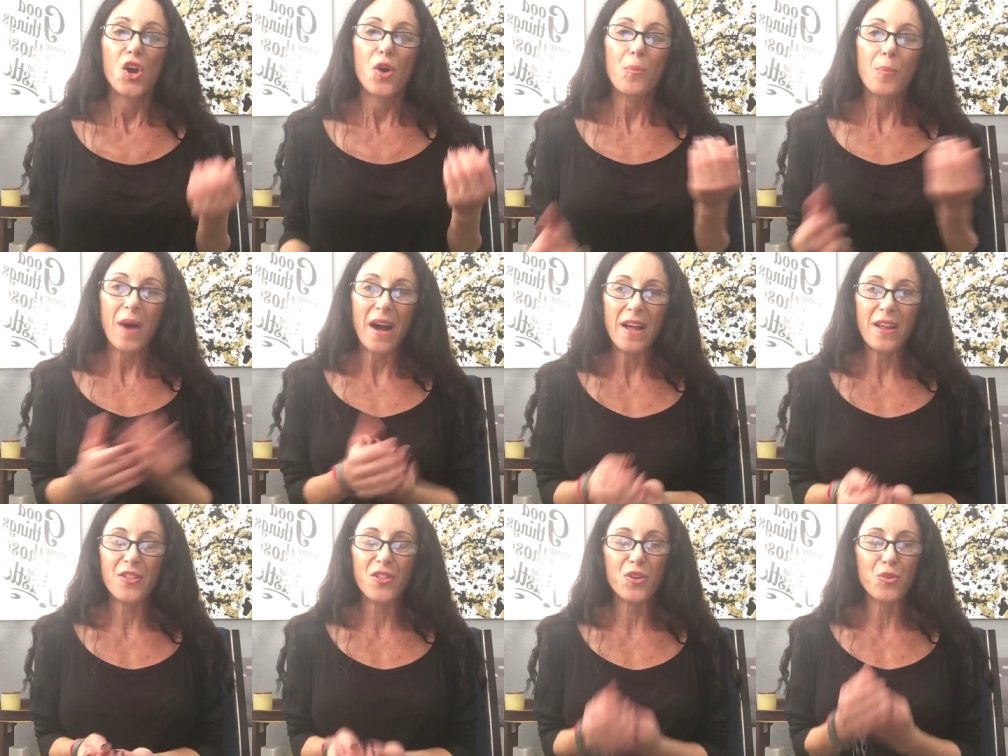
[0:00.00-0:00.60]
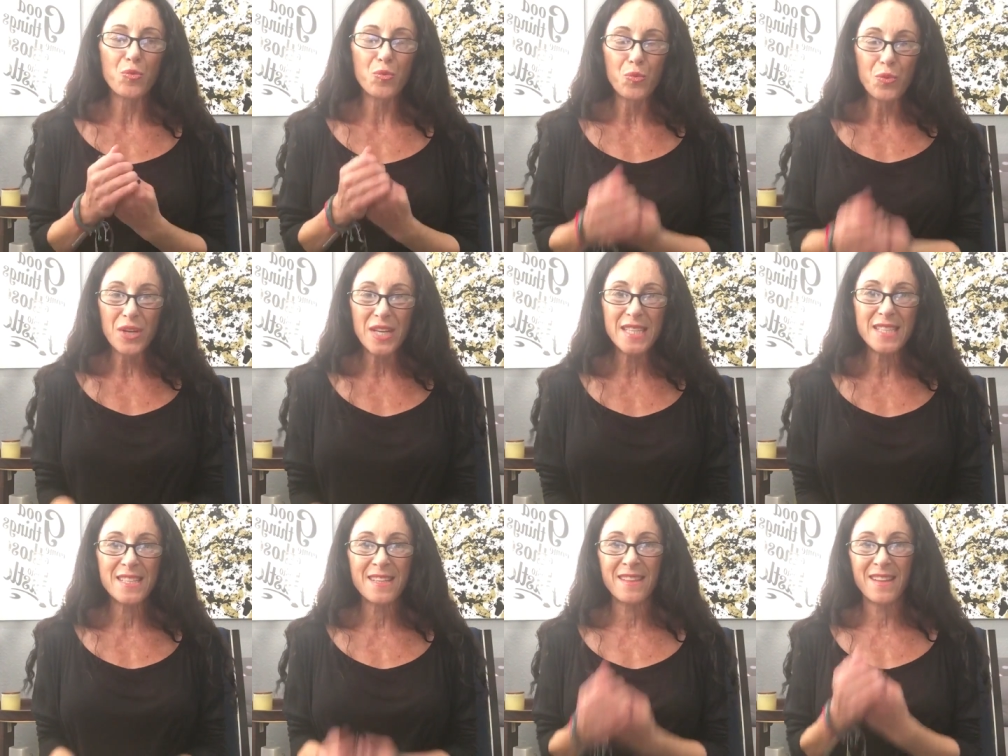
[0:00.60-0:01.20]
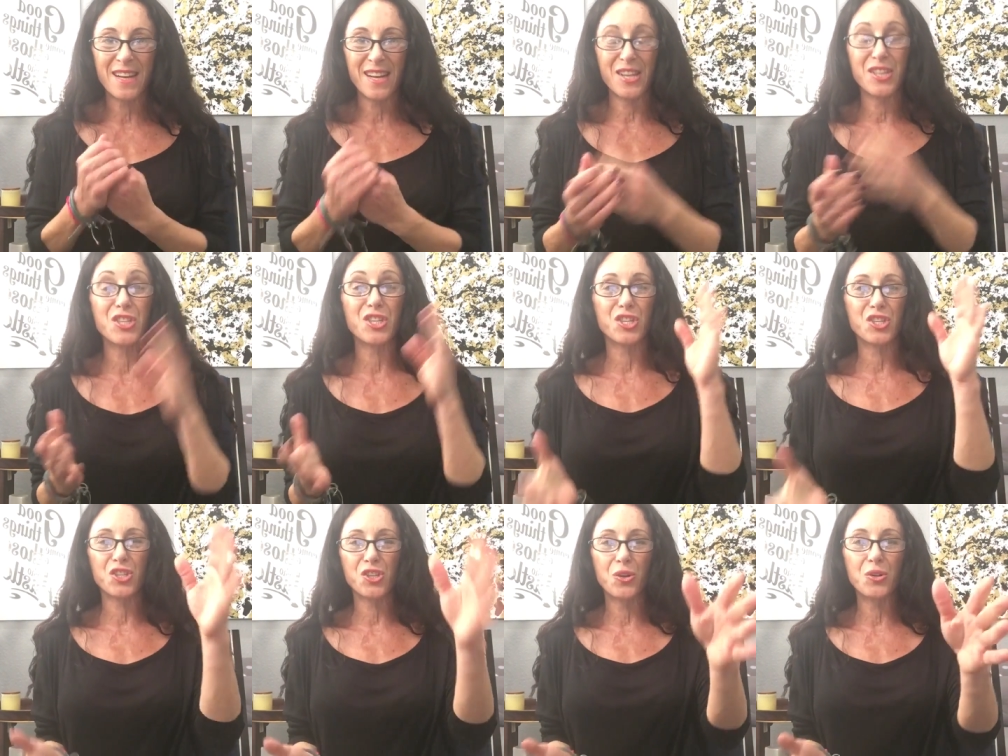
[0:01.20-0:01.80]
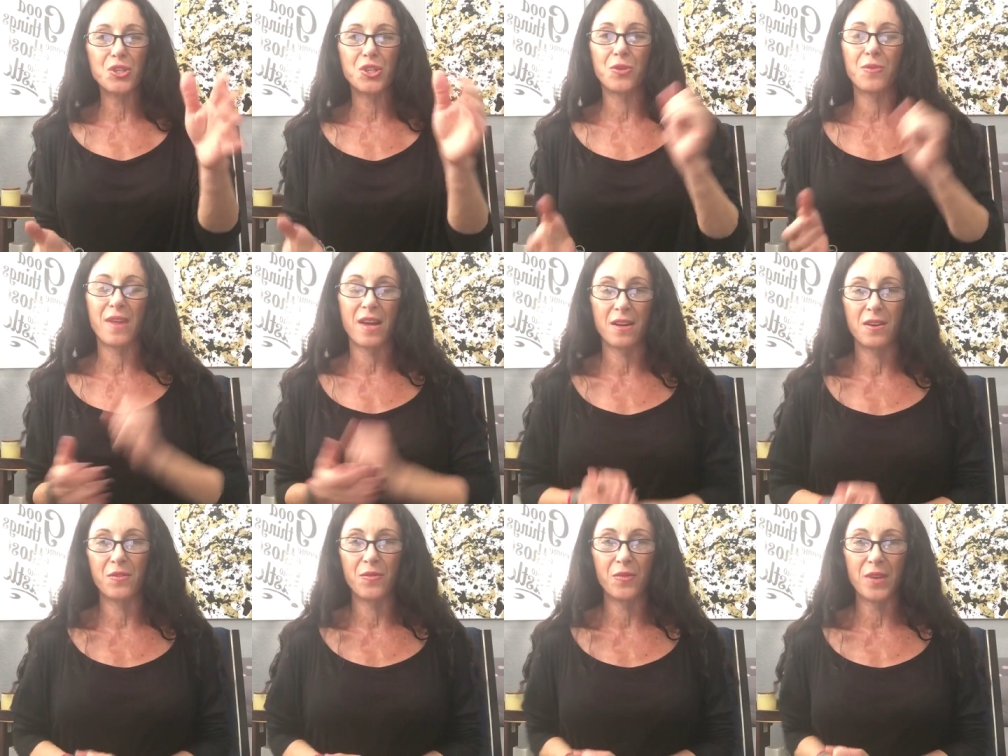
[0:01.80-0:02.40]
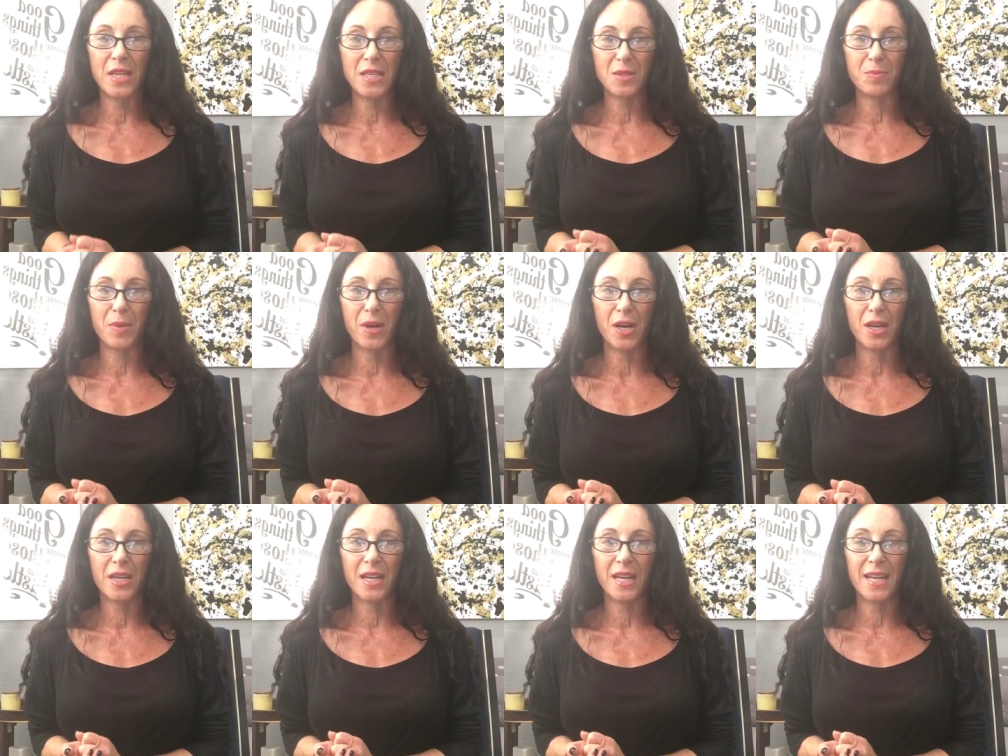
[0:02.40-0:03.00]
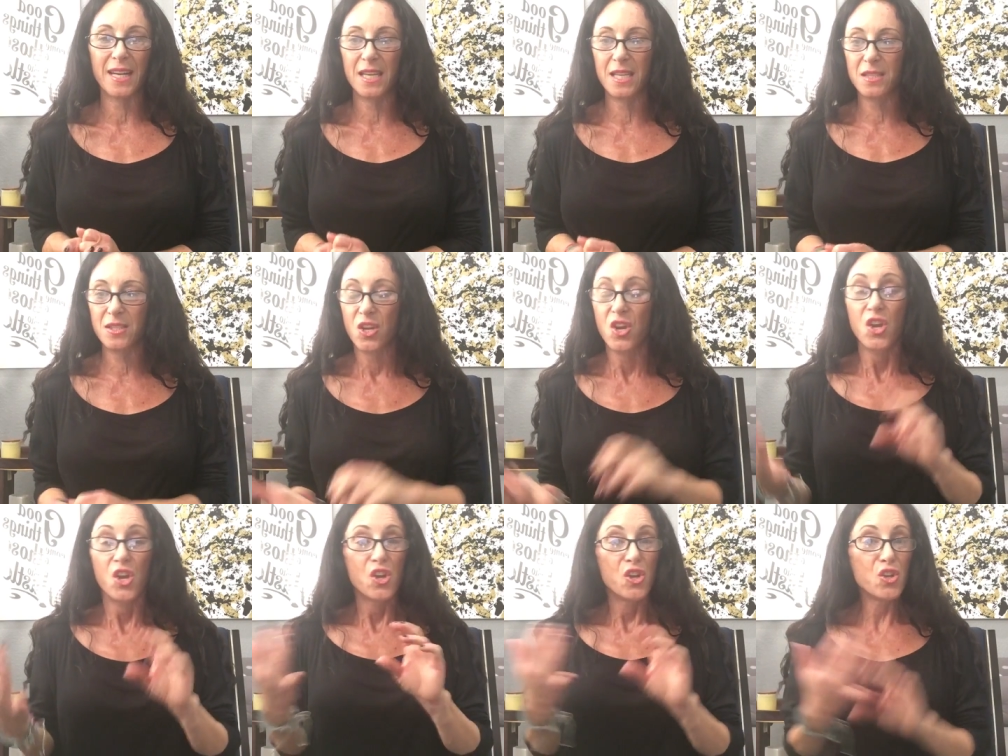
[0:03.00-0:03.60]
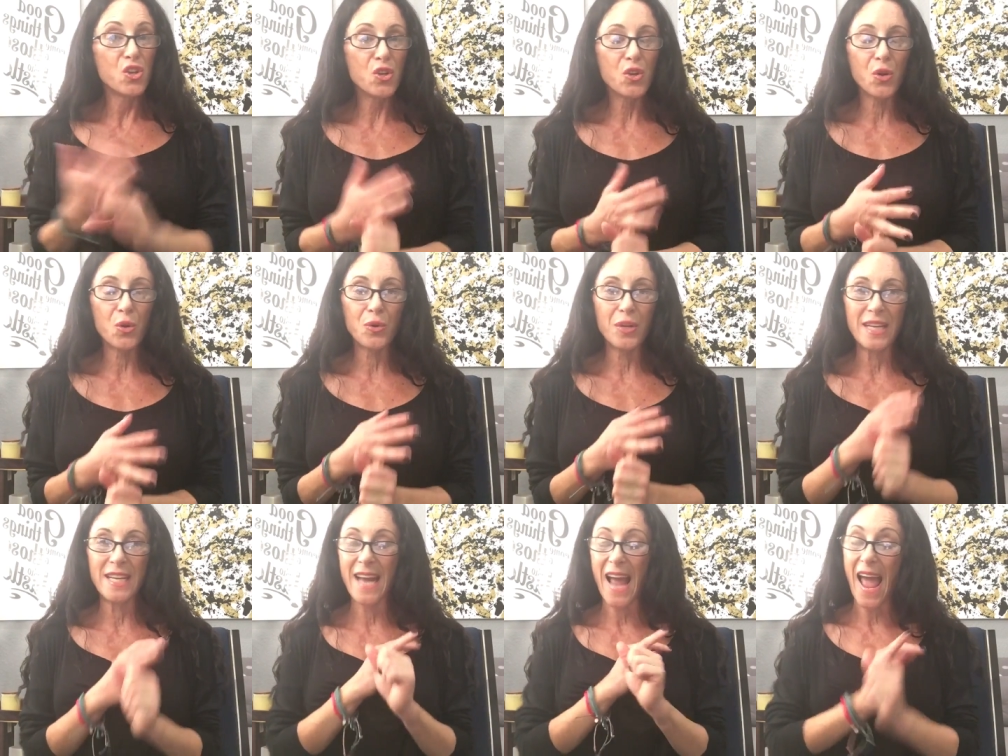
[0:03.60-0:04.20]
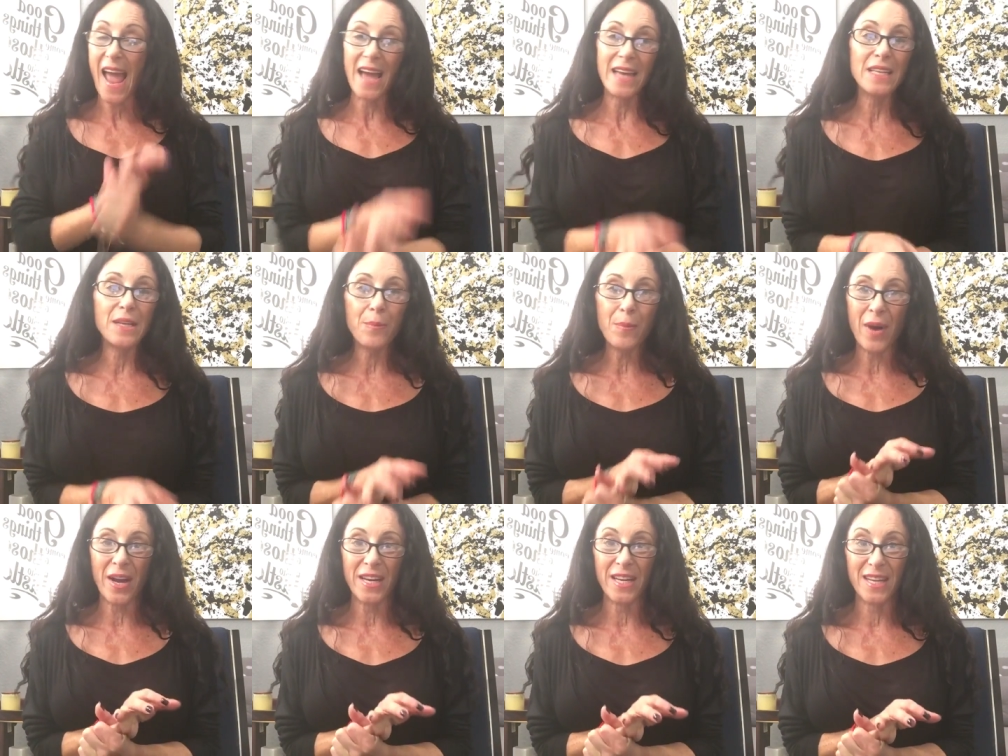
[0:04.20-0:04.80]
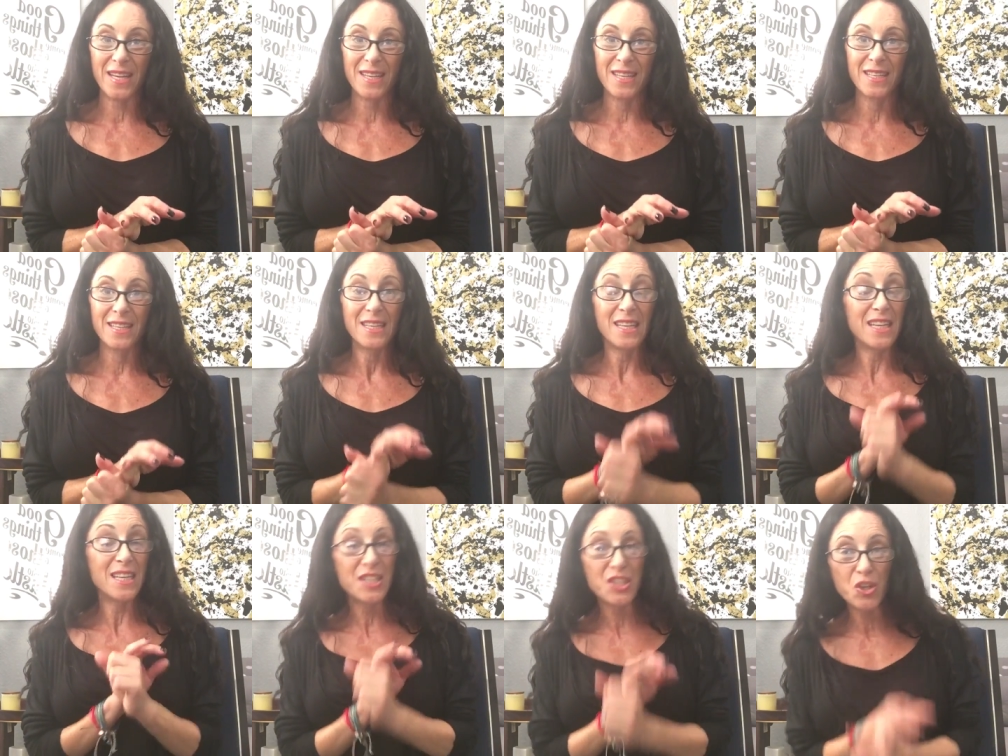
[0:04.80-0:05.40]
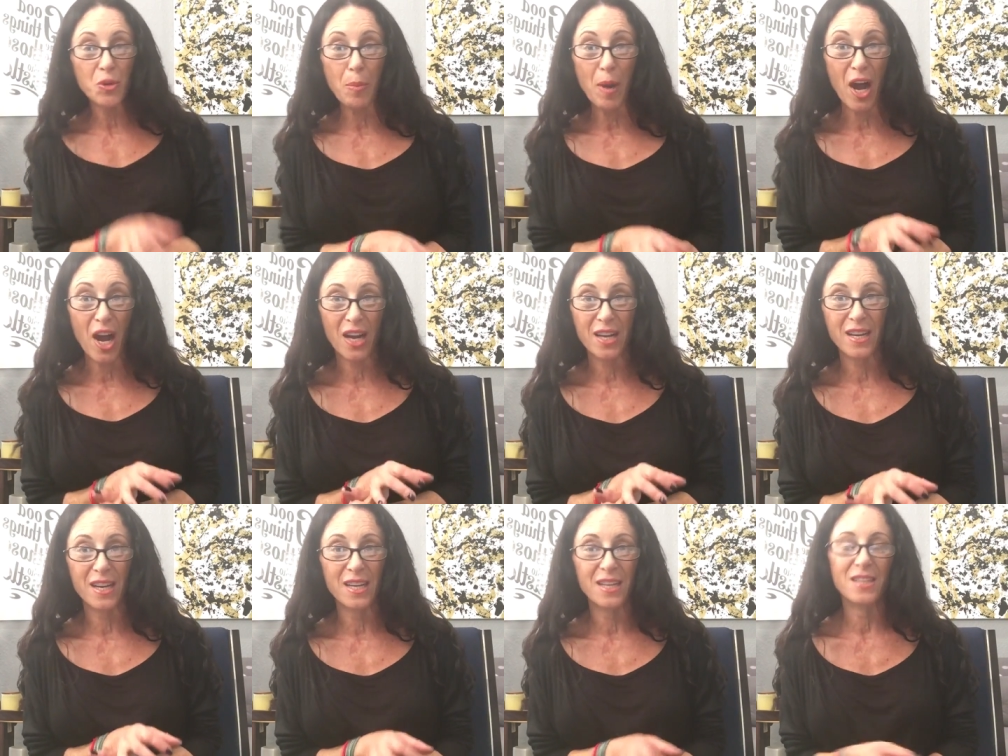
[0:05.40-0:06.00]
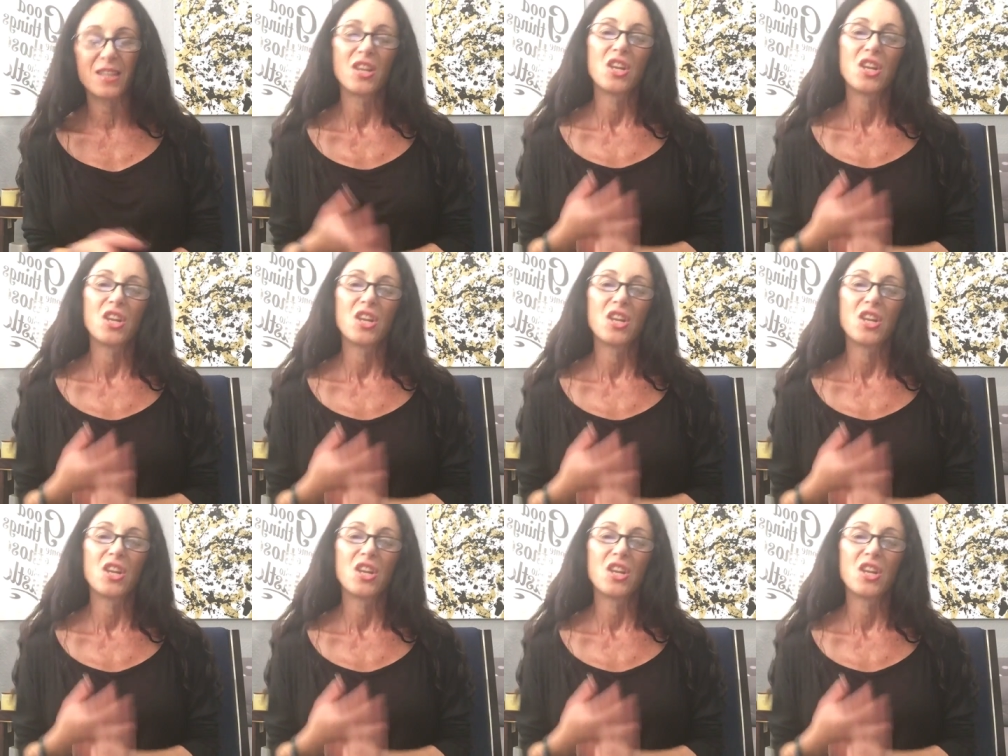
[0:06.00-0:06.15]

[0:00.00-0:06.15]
But the reason that I just showed you that on Facebook is you don't need any money in your pocket